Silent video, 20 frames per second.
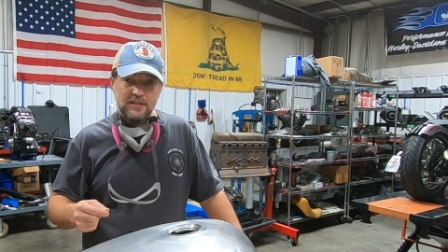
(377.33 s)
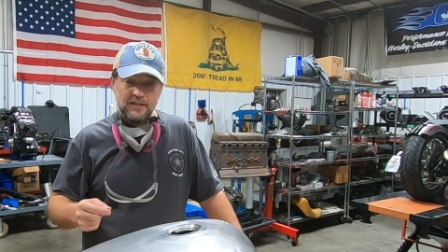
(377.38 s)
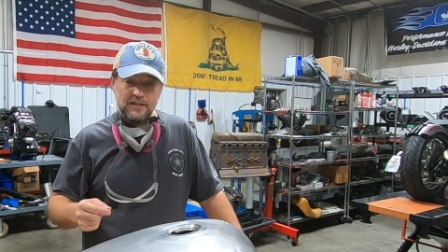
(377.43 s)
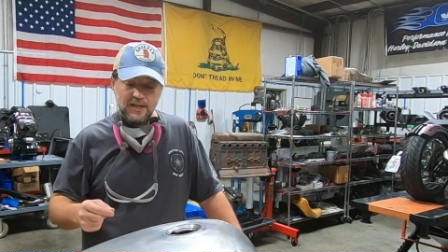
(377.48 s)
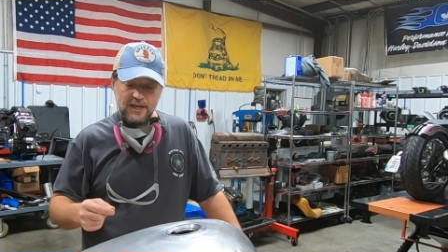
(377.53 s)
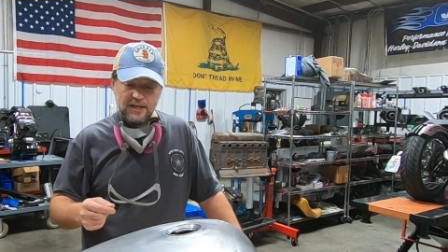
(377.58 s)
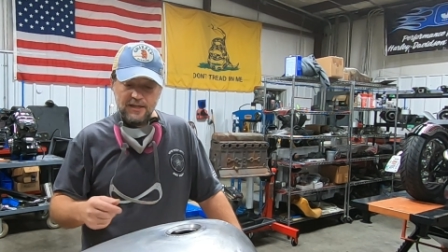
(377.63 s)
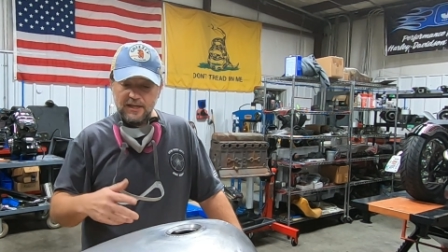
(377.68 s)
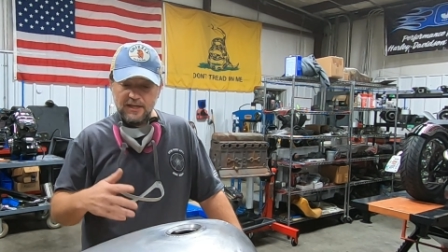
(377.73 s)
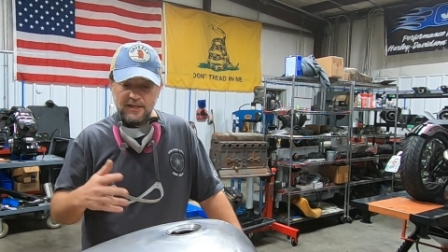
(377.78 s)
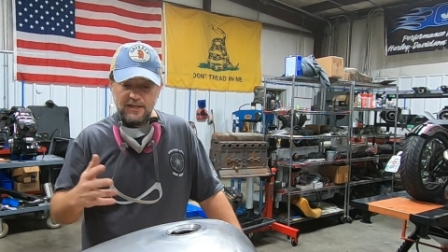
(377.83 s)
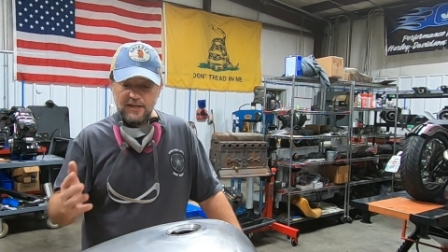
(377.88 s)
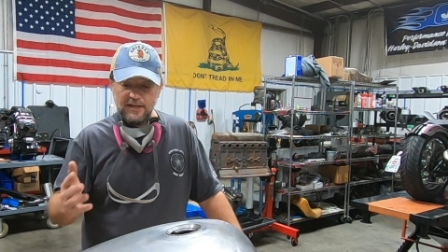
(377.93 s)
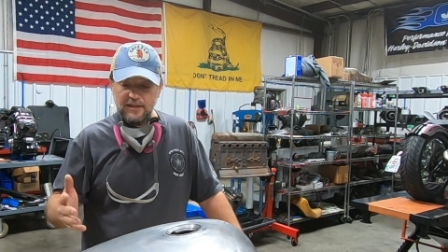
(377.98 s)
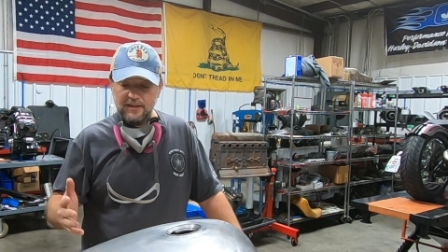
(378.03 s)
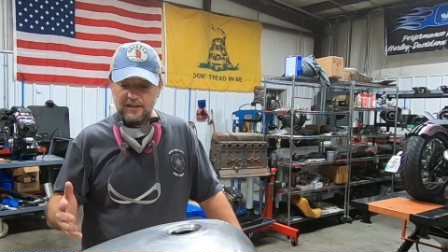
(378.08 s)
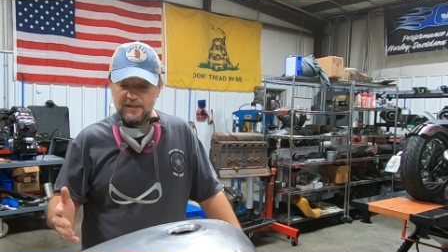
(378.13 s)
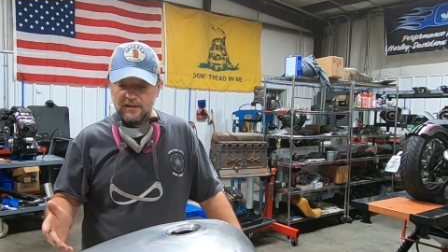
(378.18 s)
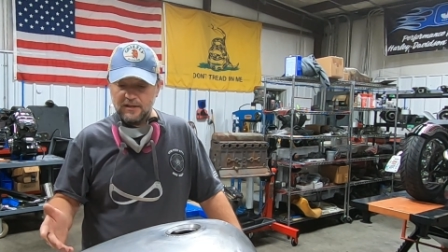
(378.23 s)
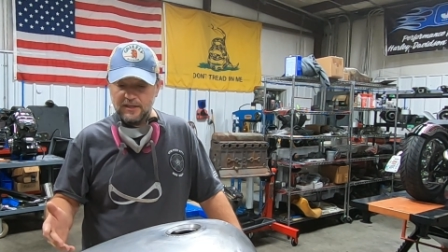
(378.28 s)
and, and
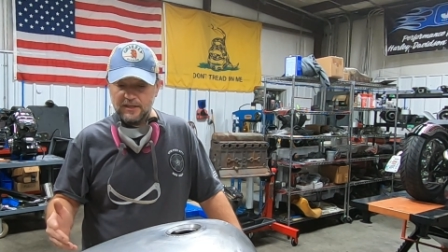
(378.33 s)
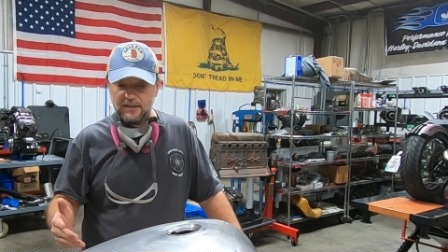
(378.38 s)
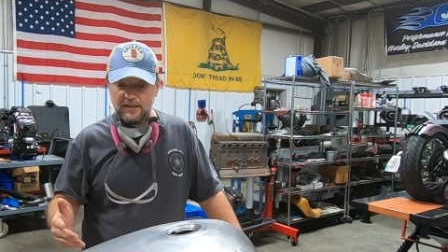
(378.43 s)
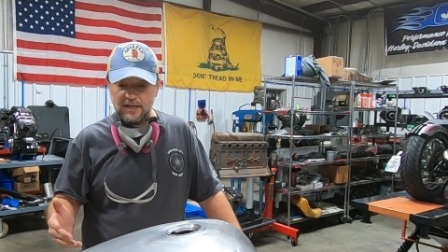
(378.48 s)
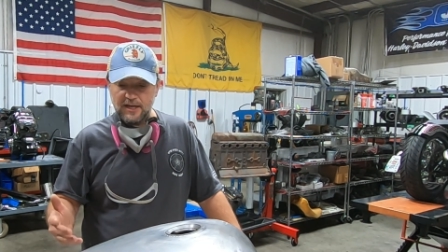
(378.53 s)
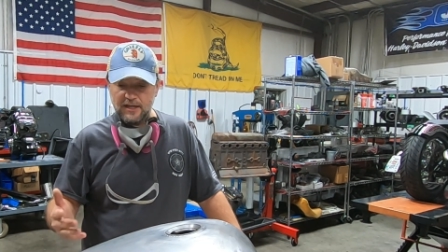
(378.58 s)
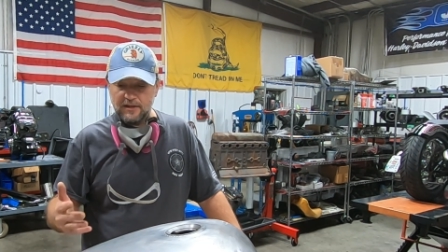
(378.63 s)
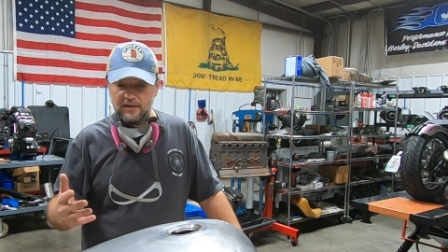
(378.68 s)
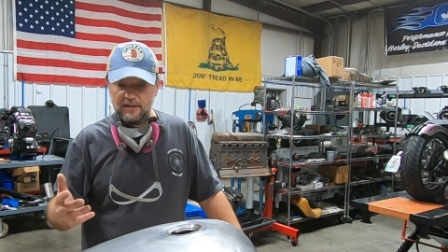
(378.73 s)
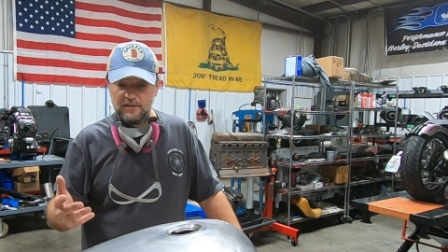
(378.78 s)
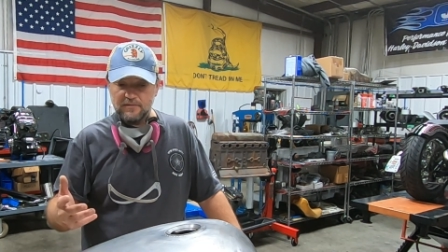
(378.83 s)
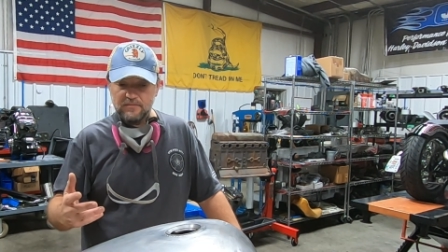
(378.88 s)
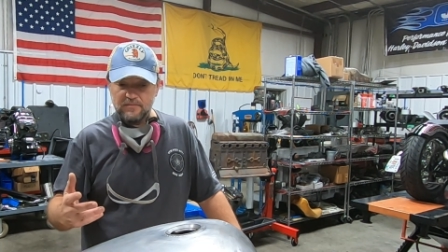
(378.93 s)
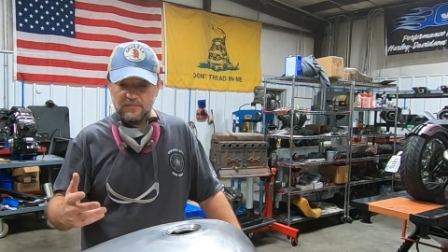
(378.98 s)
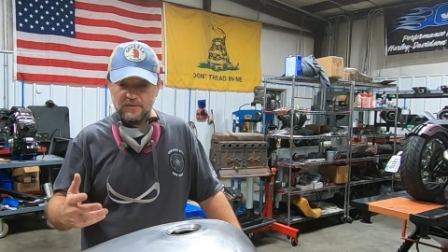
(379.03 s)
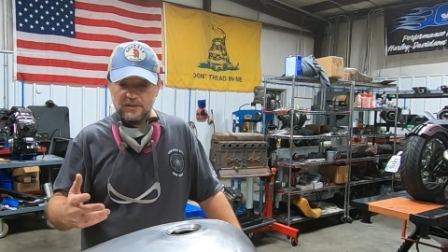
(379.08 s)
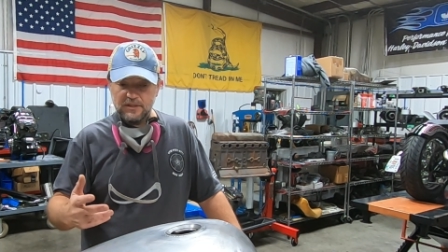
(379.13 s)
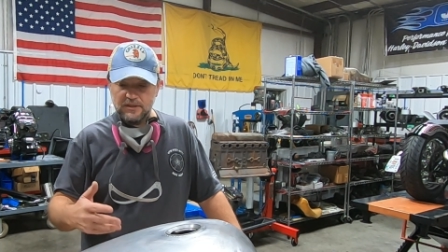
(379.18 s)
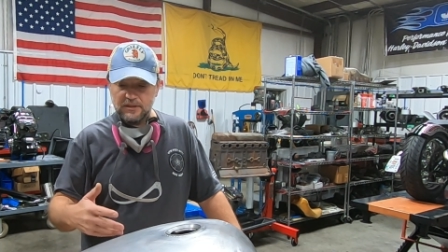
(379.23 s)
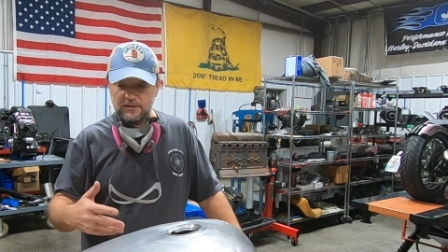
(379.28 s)
anything like that that,
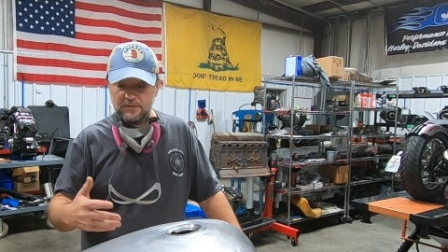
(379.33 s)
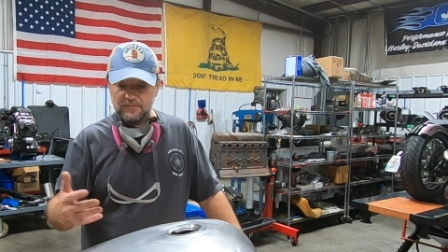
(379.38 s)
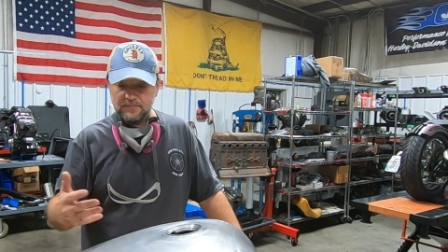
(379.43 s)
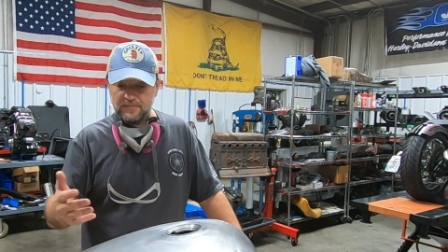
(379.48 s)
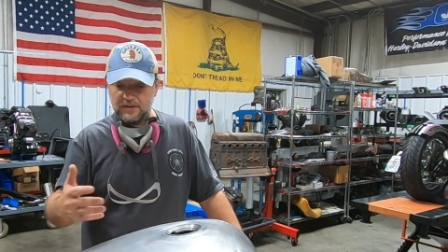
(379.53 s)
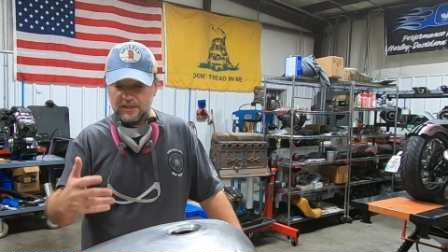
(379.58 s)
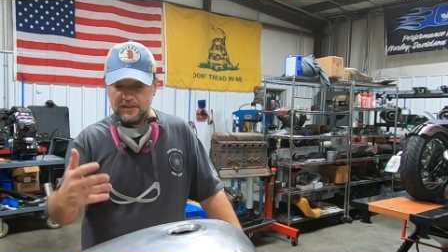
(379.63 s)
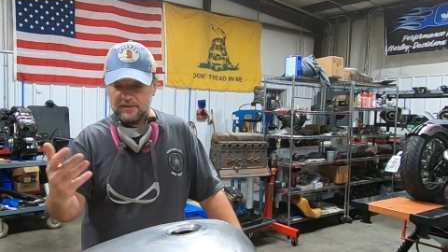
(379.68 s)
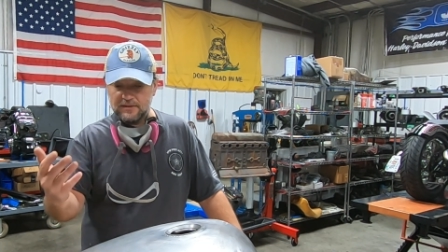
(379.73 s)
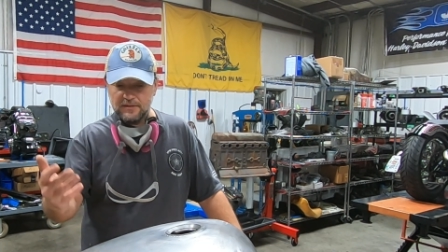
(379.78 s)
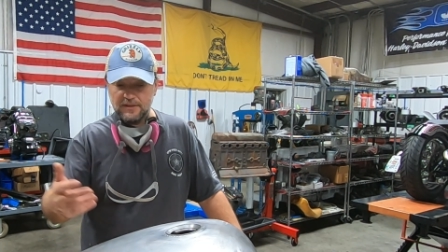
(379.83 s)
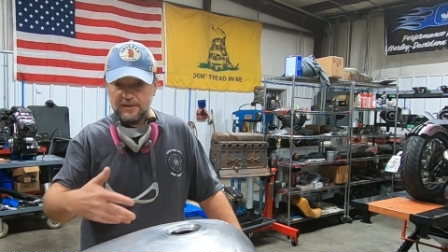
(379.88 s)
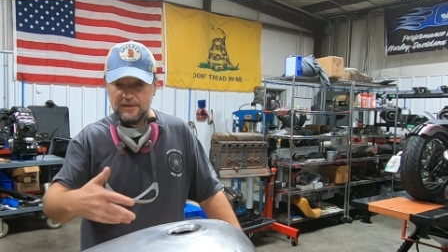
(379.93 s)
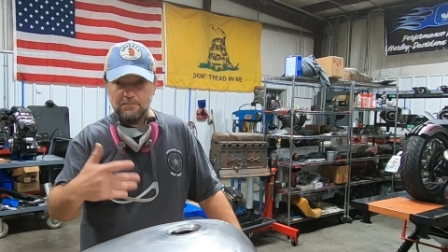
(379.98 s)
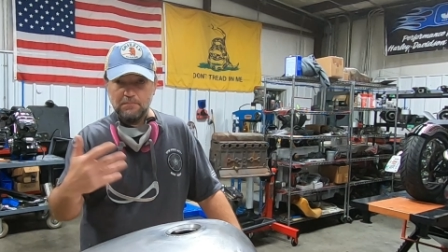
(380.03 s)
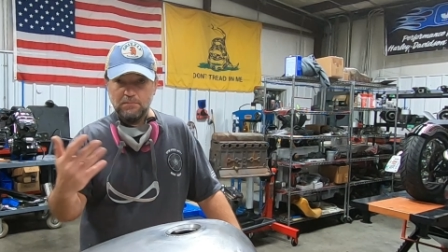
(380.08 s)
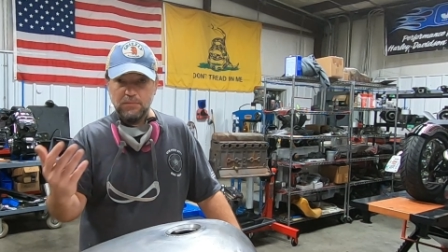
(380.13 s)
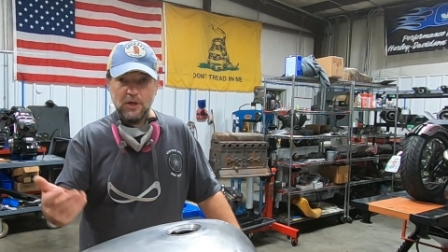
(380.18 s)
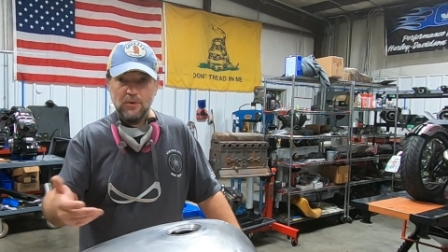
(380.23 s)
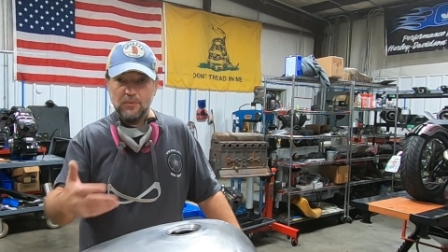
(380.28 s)
um, that, that
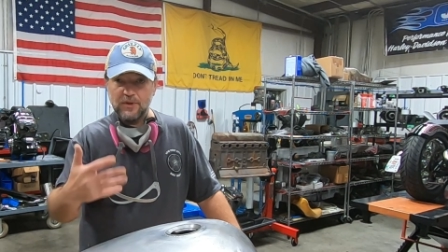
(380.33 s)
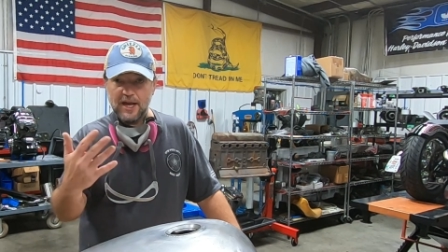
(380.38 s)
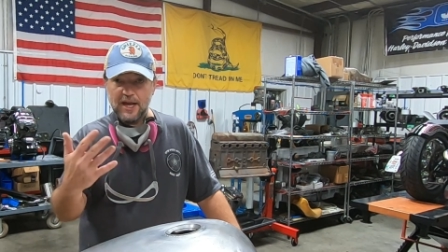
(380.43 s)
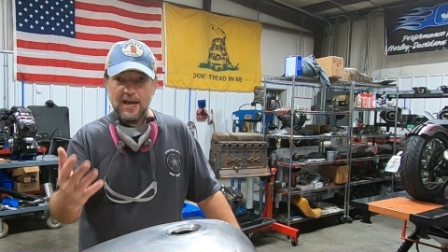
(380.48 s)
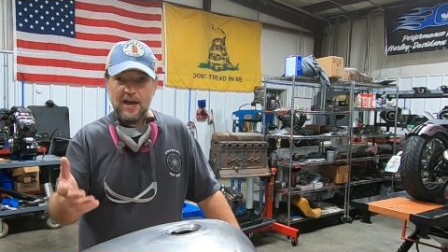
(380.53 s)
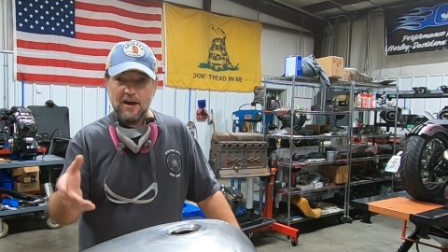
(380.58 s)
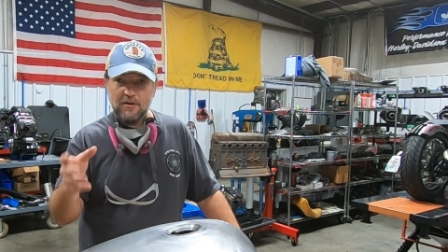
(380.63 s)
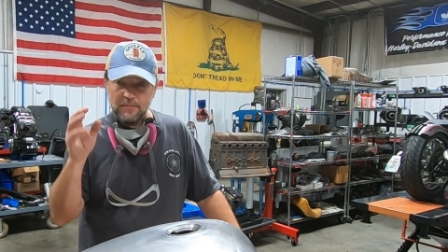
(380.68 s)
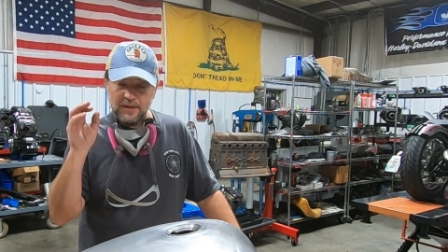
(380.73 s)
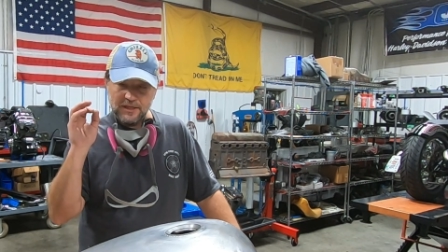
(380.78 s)
blow that out.